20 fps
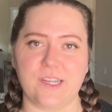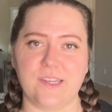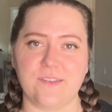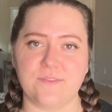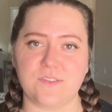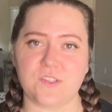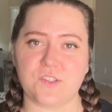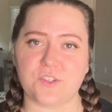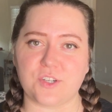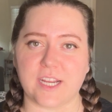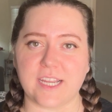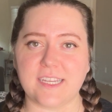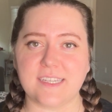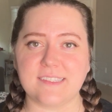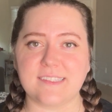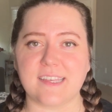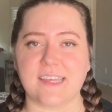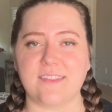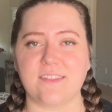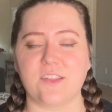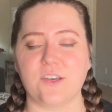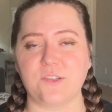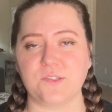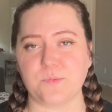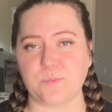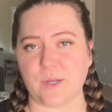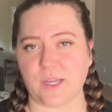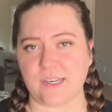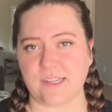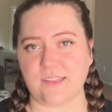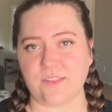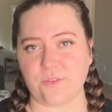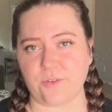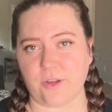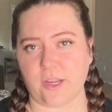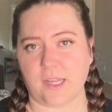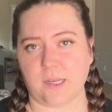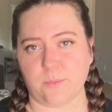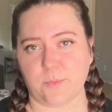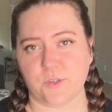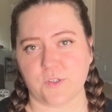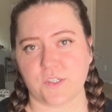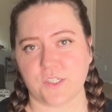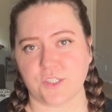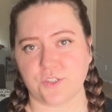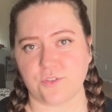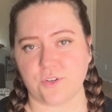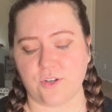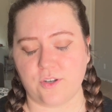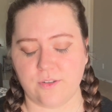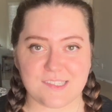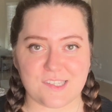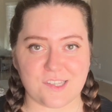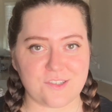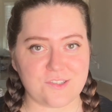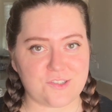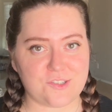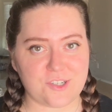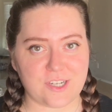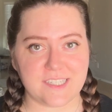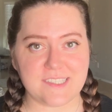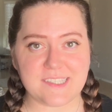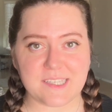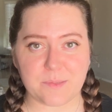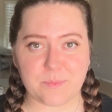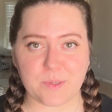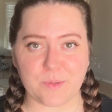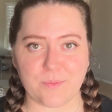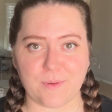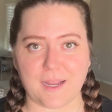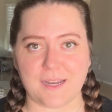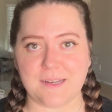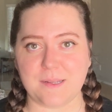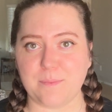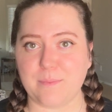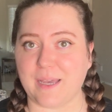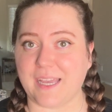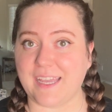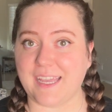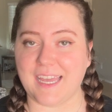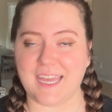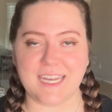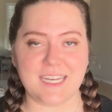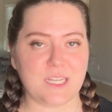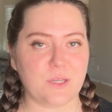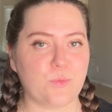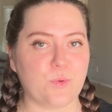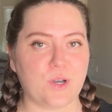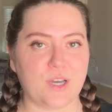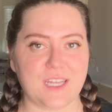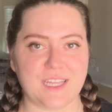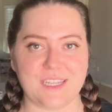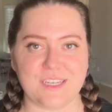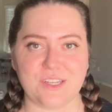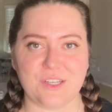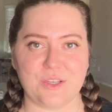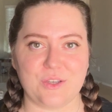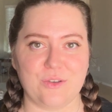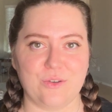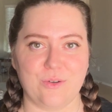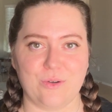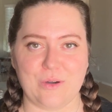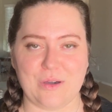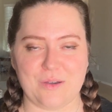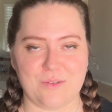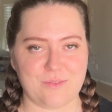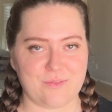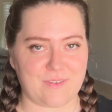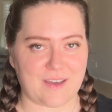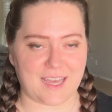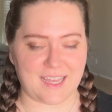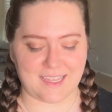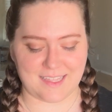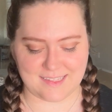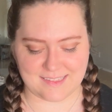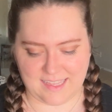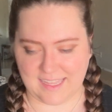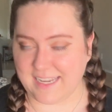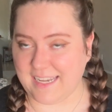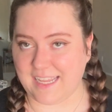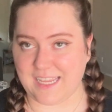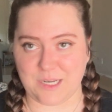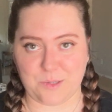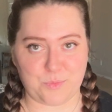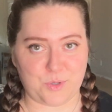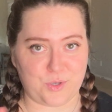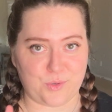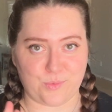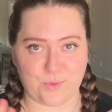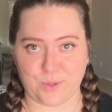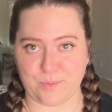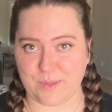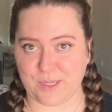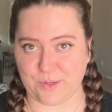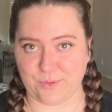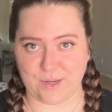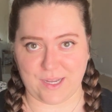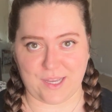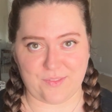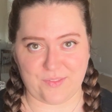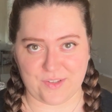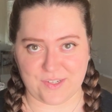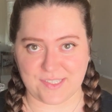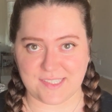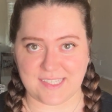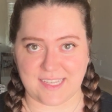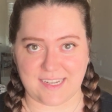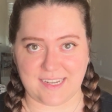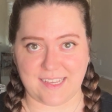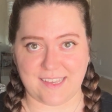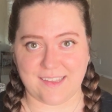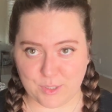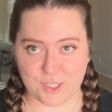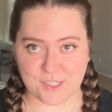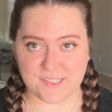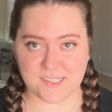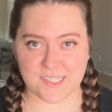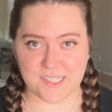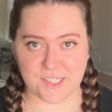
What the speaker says: of strays and those brought in through animal control. So strays can be brought in by anyone who finds an animal roaming around their city. Person